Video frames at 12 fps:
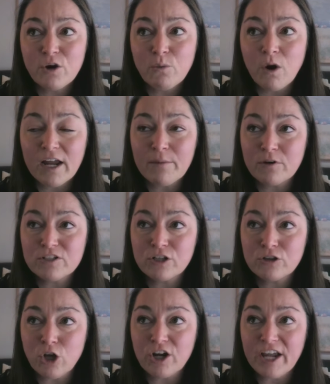we're able to
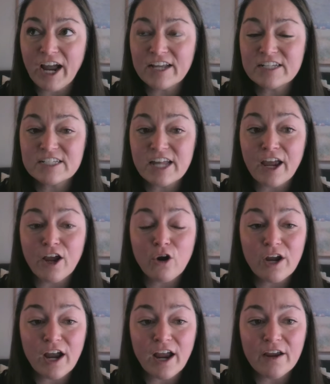look at and say,
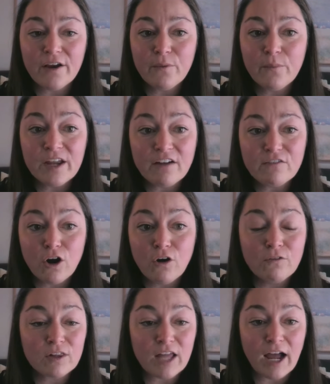okay, we have
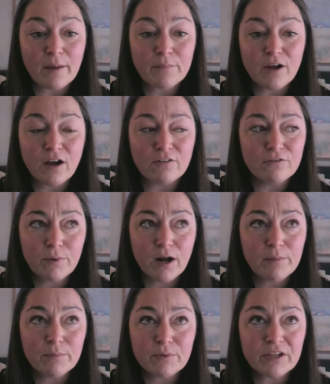overlap of
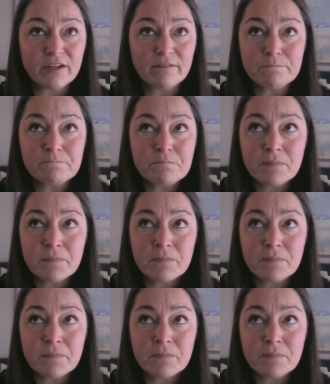probably